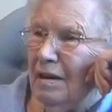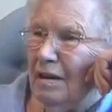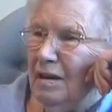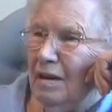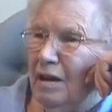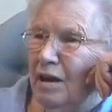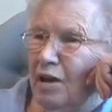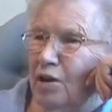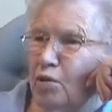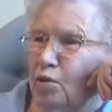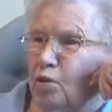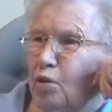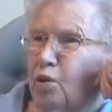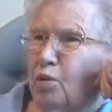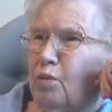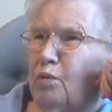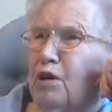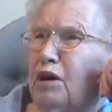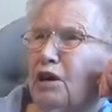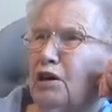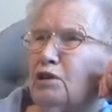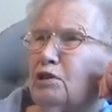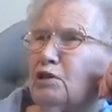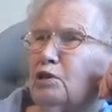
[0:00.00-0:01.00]
And going
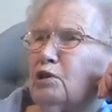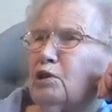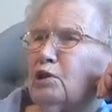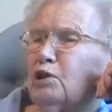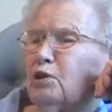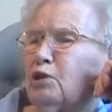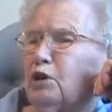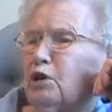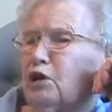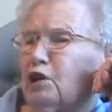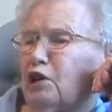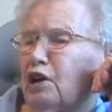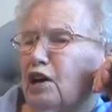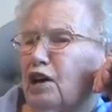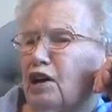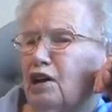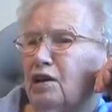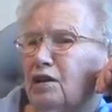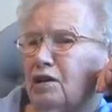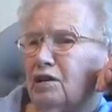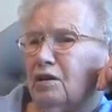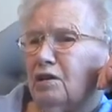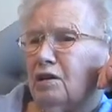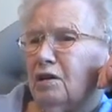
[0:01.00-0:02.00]
back to clearing
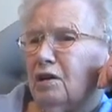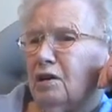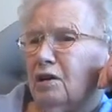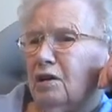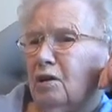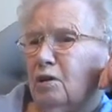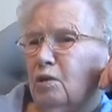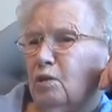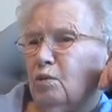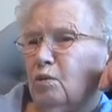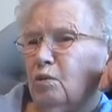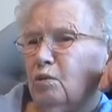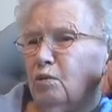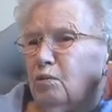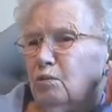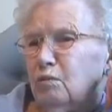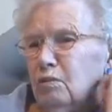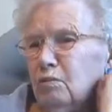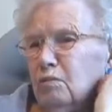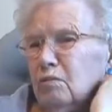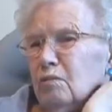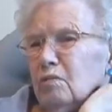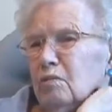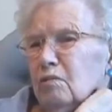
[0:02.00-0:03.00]
land,
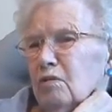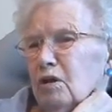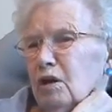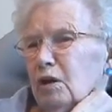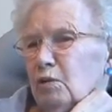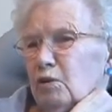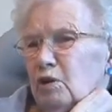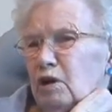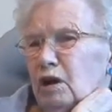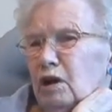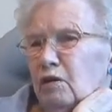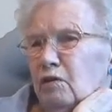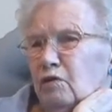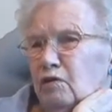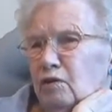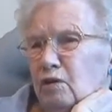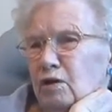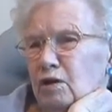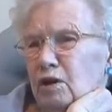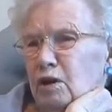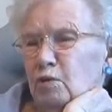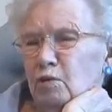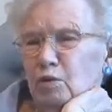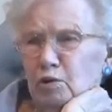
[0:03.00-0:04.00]
they
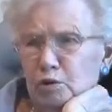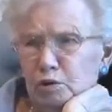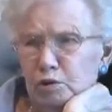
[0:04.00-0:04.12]
wouldn't